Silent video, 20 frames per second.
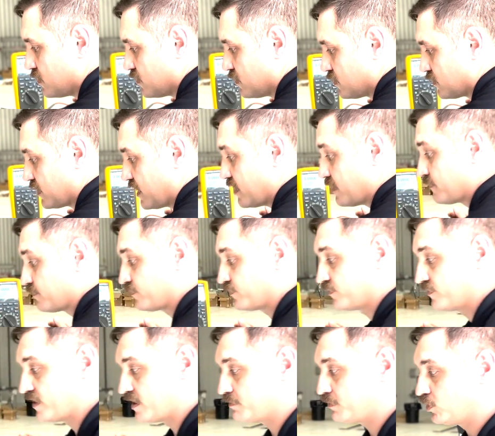Okay,
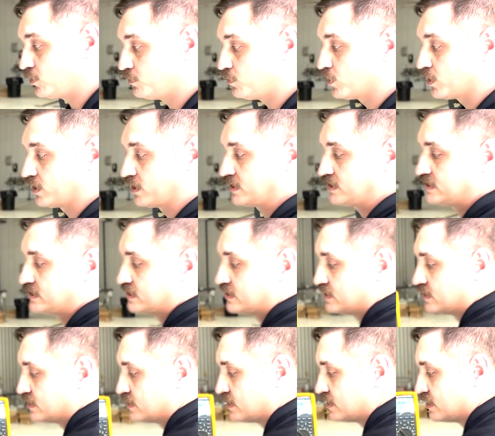that bulb works.
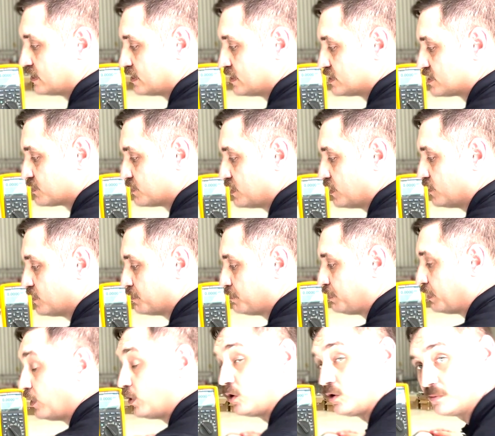So we know the
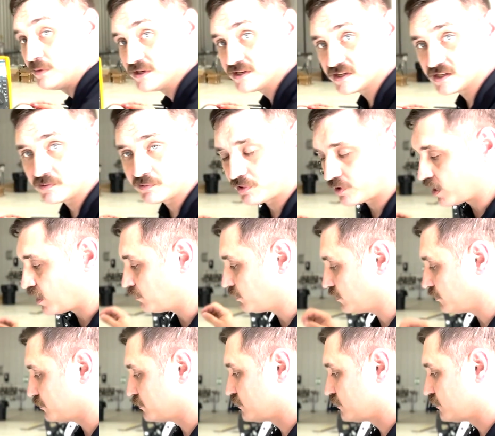bulb isn't the problem.